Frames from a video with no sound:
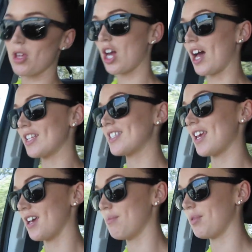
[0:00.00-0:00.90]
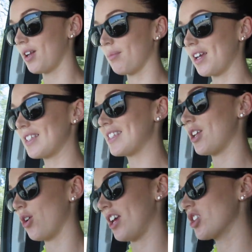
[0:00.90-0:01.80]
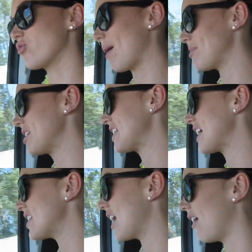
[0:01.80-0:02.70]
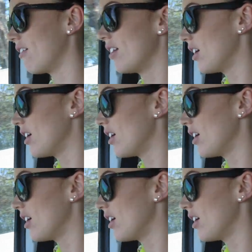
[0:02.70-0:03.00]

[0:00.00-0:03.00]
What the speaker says: but you can't see it, but I'm like sitting on it. It's wrapped in a tea towel.